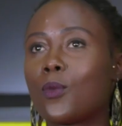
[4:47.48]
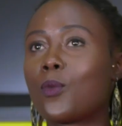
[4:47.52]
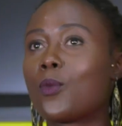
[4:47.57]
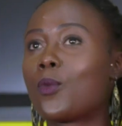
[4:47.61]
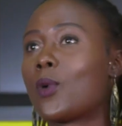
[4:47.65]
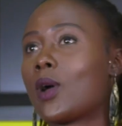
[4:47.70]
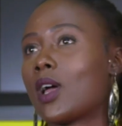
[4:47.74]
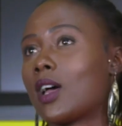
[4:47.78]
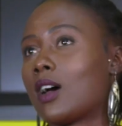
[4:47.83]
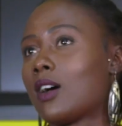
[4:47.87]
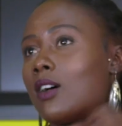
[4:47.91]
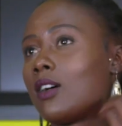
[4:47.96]

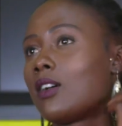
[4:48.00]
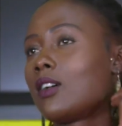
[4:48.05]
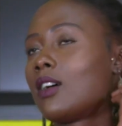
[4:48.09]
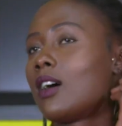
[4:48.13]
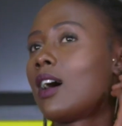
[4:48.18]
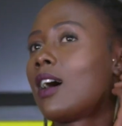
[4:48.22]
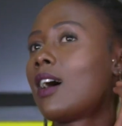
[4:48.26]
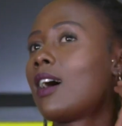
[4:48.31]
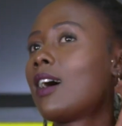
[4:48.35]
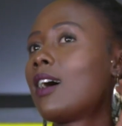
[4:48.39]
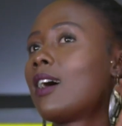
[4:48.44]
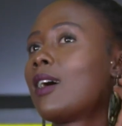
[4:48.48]
Well,
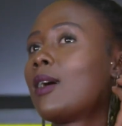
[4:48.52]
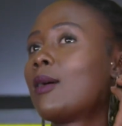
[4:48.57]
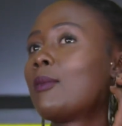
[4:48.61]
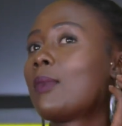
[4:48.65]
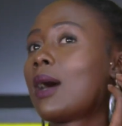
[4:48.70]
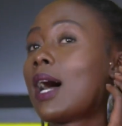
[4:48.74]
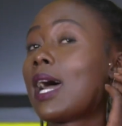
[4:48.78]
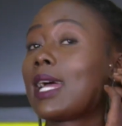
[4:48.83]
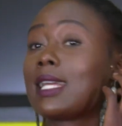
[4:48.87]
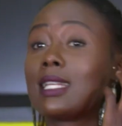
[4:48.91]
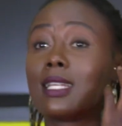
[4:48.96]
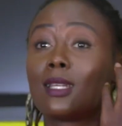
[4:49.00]

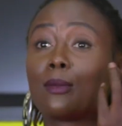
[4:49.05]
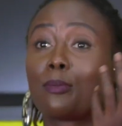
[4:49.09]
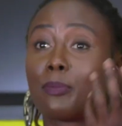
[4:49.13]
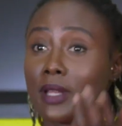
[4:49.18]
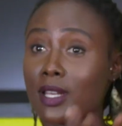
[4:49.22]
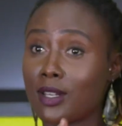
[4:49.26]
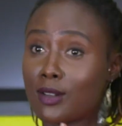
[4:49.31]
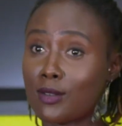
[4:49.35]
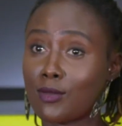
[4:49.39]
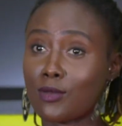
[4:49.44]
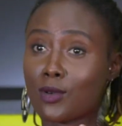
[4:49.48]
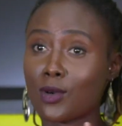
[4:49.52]
I didn't
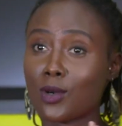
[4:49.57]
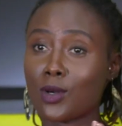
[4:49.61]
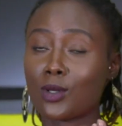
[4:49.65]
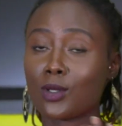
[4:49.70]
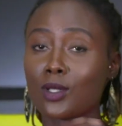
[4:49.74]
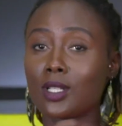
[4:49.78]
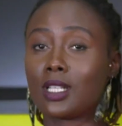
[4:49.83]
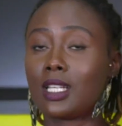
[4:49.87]
pick the role.